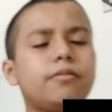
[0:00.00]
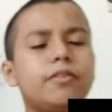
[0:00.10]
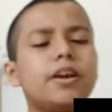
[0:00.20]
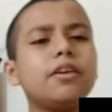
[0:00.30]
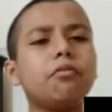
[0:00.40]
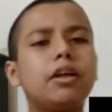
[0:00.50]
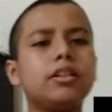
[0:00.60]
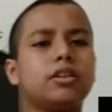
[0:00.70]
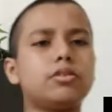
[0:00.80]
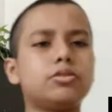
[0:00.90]
very
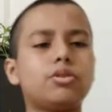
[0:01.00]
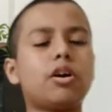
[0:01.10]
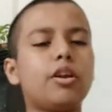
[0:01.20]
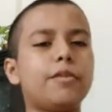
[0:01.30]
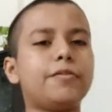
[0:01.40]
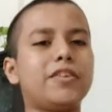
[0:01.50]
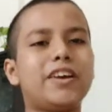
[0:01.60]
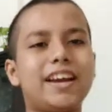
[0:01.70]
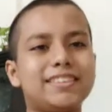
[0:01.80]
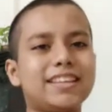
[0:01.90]
well known to all of you
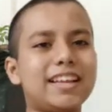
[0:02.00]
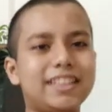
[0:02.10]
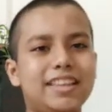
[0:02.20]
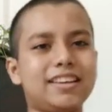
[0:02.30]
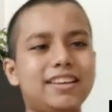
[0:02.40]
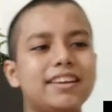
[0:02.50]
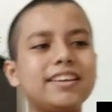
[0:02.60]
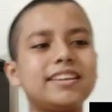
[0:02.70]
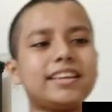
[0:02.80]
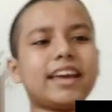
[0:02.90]
guys, I think.
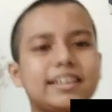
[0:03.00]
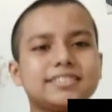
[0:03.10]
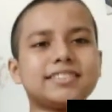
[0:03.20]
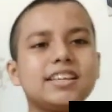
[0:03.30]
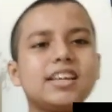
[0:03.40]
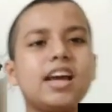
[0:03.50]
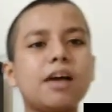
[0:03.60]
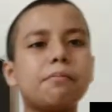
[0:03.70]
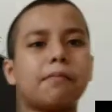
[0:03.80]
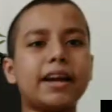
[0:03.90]
Yes,
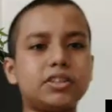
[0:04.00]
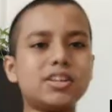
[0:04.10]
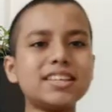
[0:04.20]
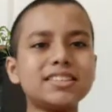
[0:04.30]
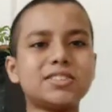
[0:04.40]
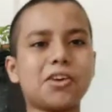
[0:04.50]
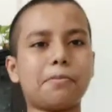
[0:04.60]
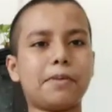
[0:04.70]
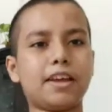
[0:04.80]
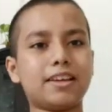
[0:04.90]
my today's
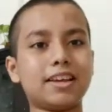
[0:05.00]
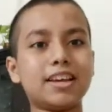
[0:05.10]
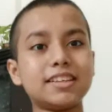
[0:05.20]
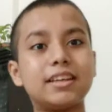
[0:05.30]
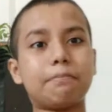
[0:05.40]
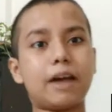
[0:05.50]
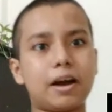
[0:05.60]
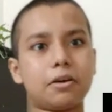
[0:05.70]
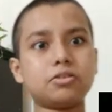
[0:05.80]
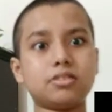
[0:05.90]
topic is
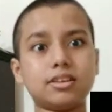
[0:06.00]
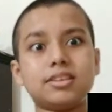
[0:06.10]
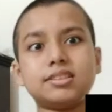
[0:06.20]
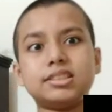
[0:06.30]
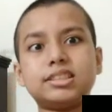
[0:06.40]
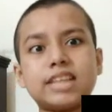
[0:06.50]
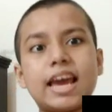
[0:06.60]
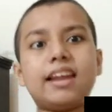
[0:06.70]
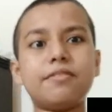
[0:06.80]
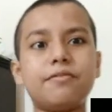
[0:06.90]
about
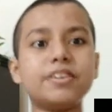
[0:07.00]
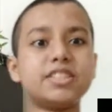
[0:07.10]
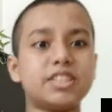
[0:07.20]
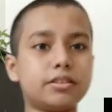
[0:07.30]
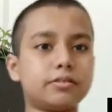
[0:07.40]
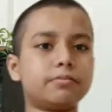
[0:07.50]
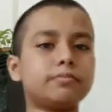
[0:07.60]
television.